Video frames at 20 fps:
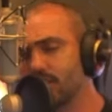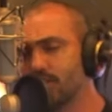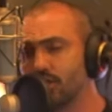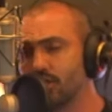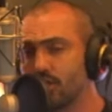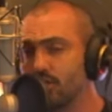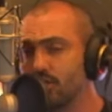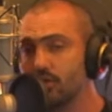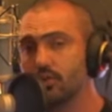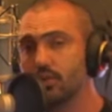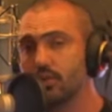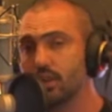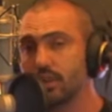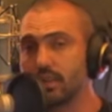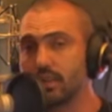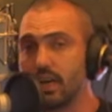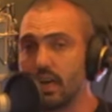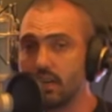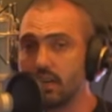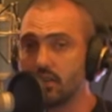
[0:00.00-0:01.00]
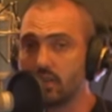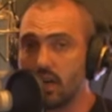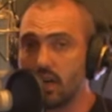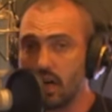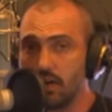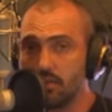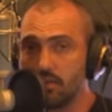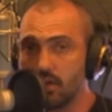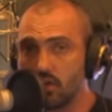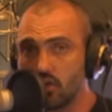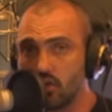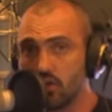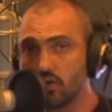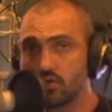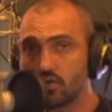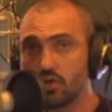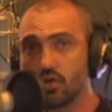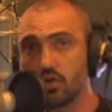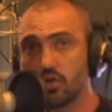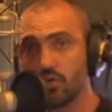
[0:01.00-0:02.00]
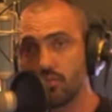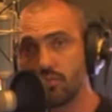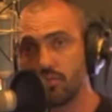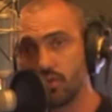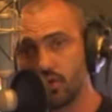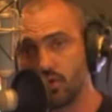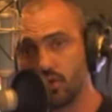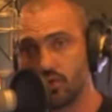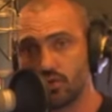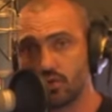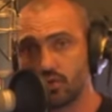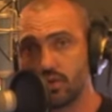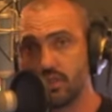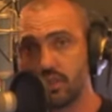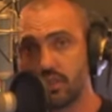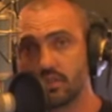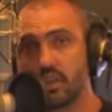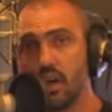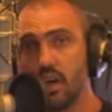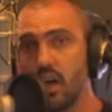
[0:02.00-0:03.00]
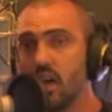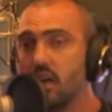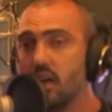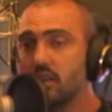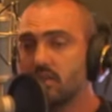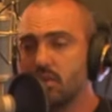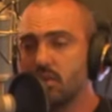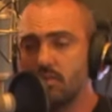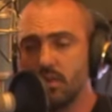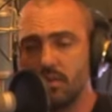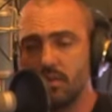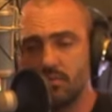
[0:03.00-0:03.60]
no, don't do it like that. Time it long term, you know, do it this. Some of